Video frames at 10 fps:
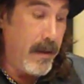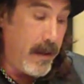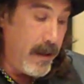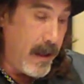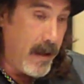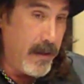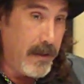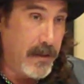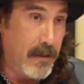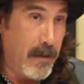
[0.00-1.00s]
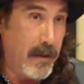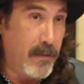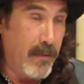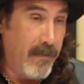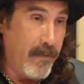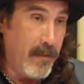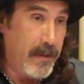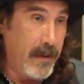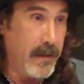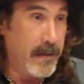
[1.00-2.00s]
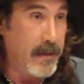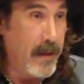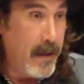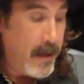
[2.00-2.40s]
and now he's starting to revert to his